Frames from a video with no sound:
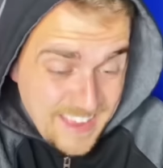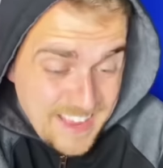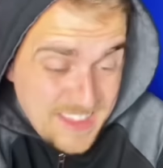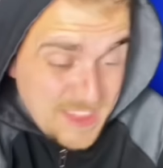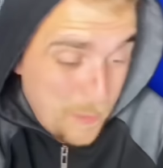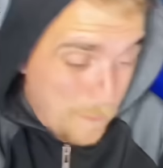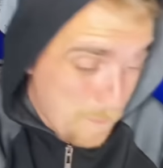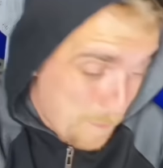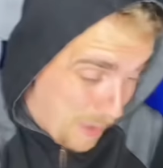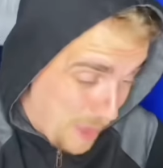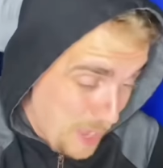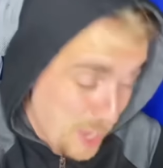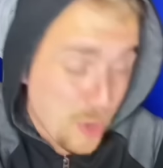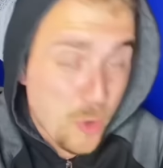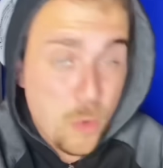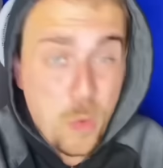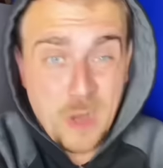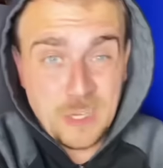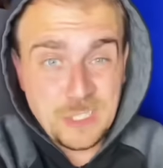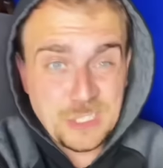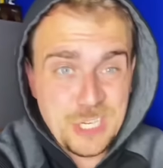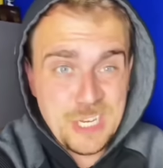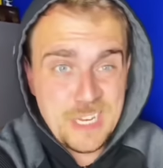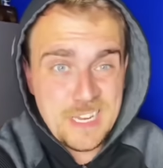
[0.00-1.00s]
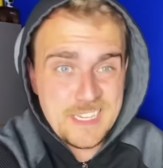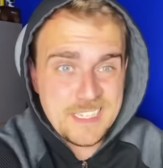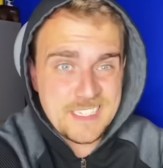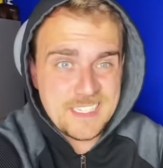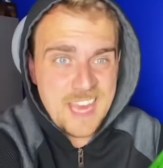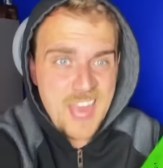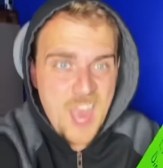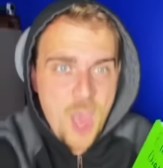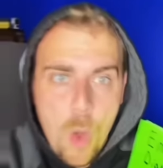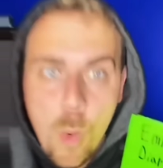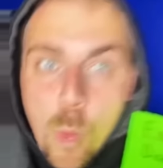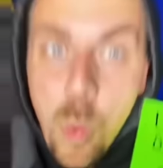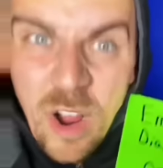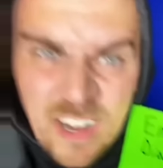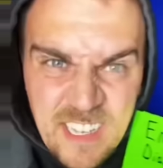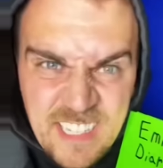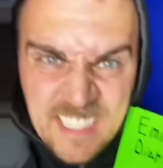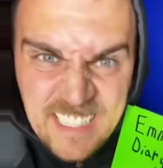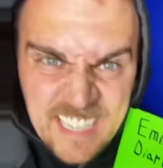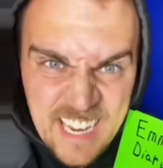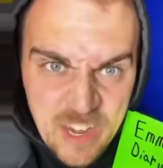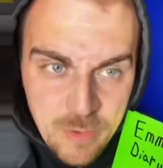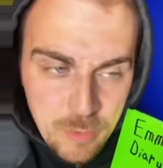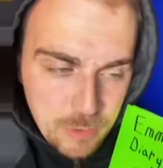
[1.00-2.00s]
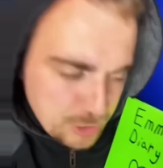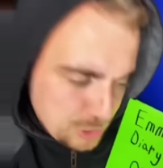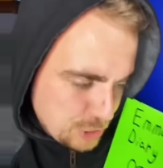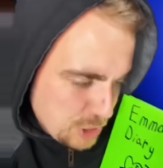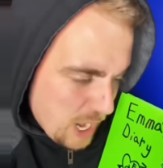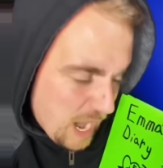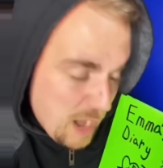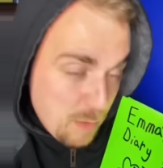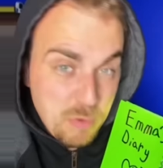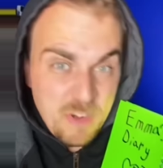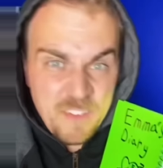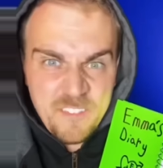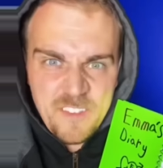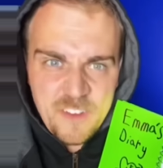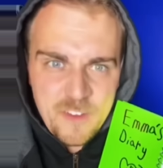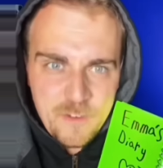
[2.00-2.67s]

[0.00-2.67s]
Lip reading: the better question is, what secret should I reveal